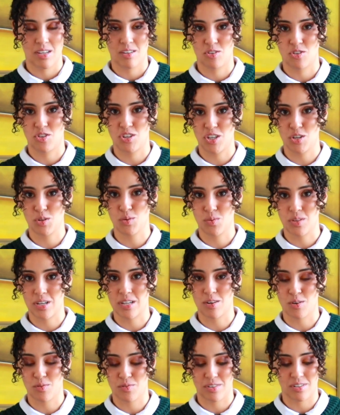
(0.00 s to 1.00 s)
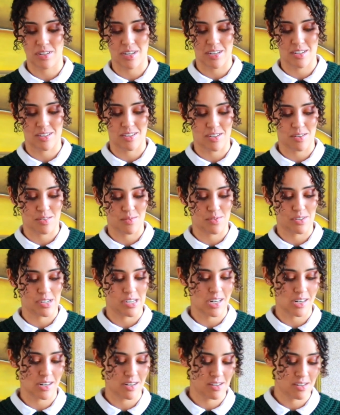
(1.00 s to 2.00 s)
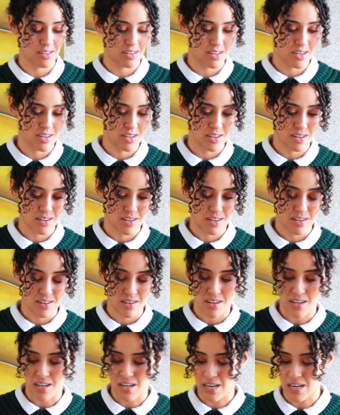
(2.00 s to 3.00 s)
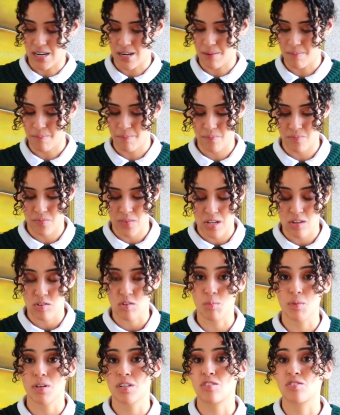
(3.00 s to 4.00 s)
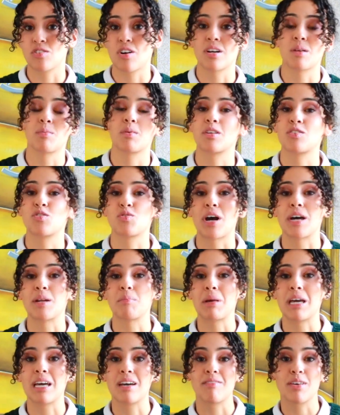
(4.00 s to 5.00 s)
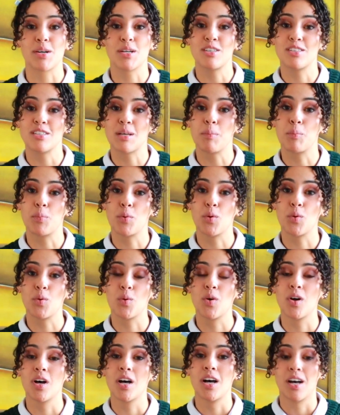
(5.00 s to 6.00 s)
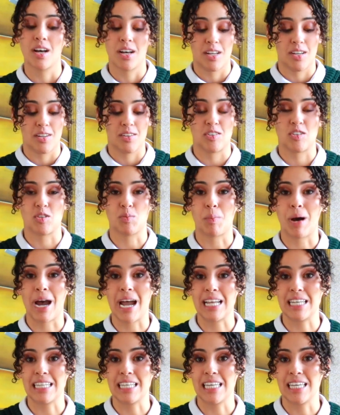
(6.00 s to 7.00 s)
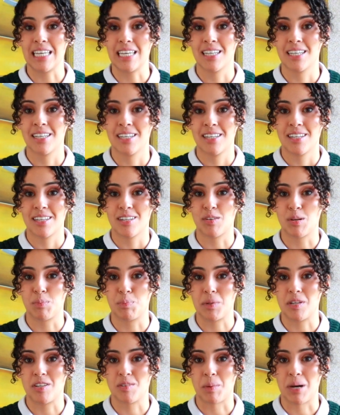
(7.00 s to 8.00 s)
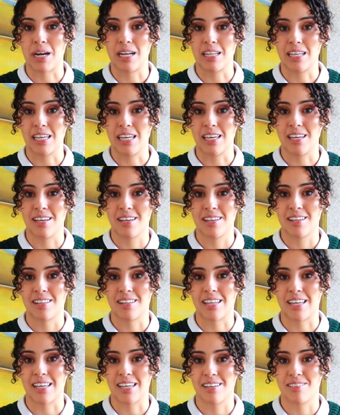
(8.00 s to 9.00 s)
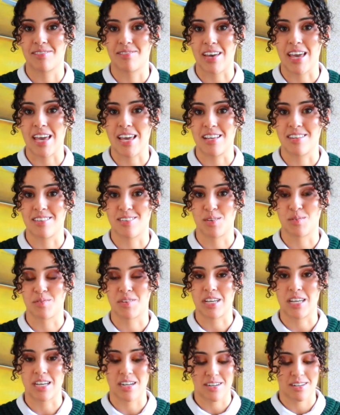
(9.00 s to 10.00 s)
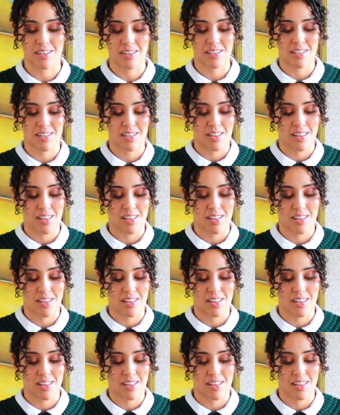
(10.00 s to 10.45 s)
shield that is over here. So I'm gonna start. I'm gonna try to make a very simple, smiley, creepy smiley like face over here.